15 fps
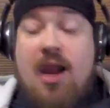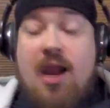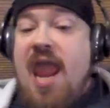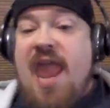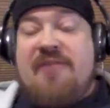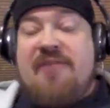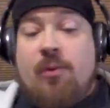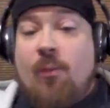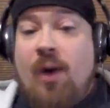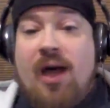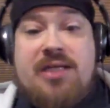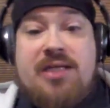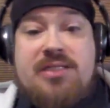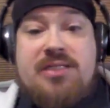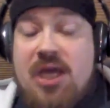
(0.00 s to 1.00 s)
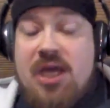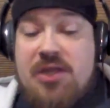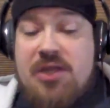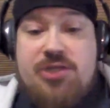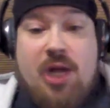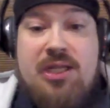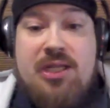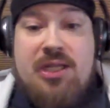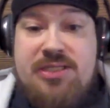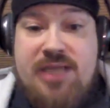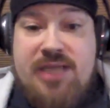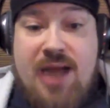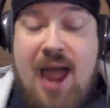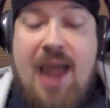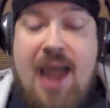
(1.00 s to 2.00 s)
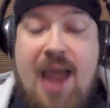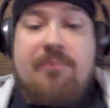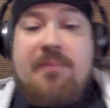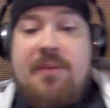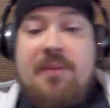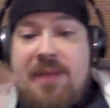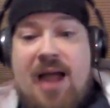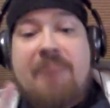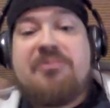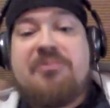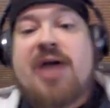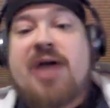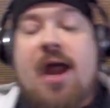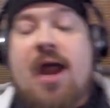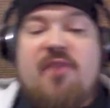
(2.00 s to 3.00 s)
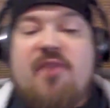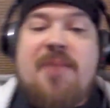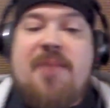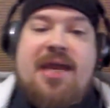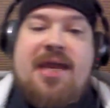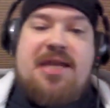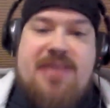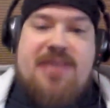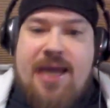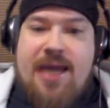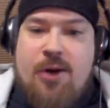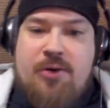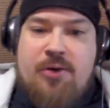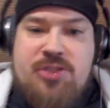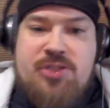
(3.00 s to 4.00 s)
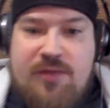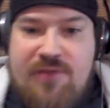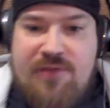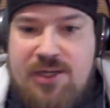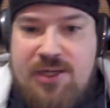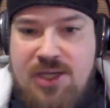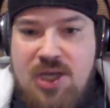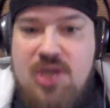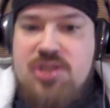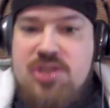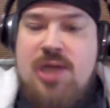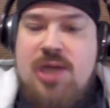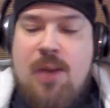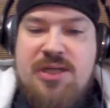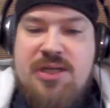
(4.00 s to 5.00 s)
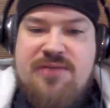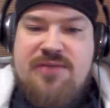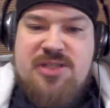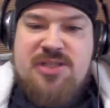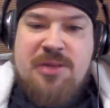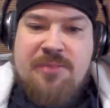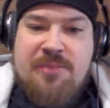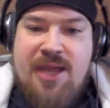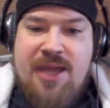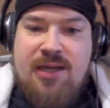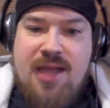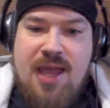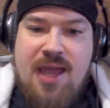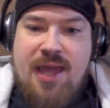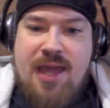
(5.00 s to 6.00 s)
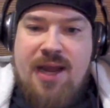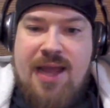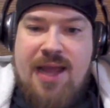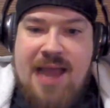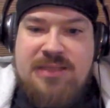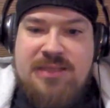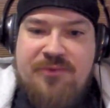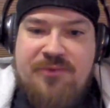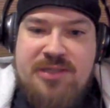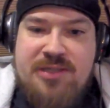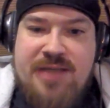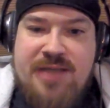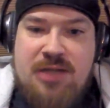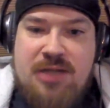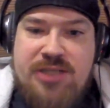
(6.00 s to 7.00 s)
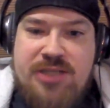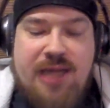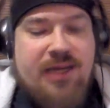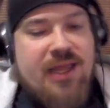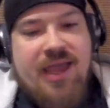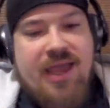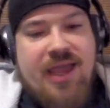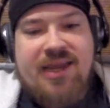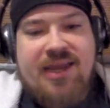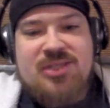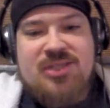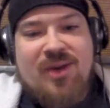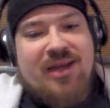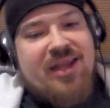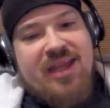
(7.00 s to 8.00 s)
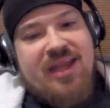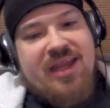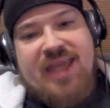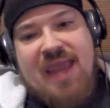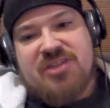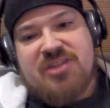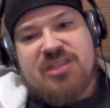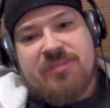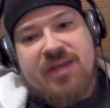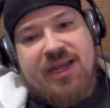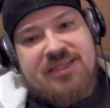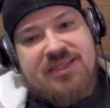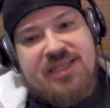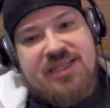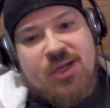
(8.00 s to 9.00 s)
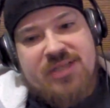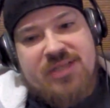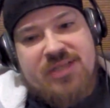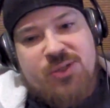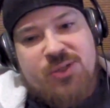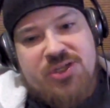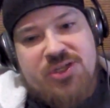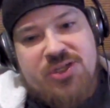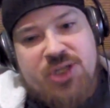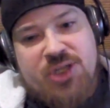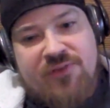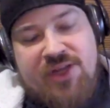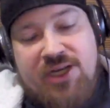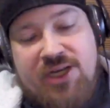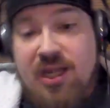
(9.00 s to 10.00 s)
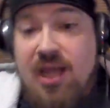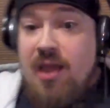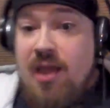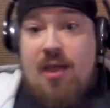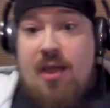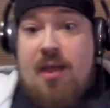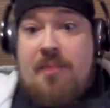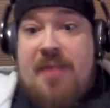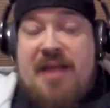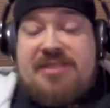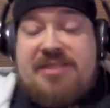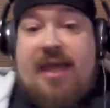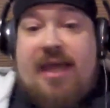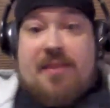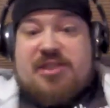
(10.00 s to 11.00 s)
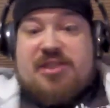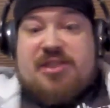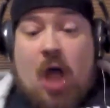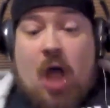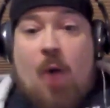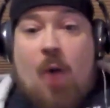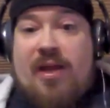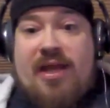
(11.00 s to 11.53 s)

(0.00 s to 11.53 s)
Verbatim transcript: If it was Charlotte said I'm I'm tired of Becky saying I don't deserve it, so I to Vince McMahon and I asked him for a title shot, and guess what? He gave it to me because he knows I do deserve it. That's it. That's all we need.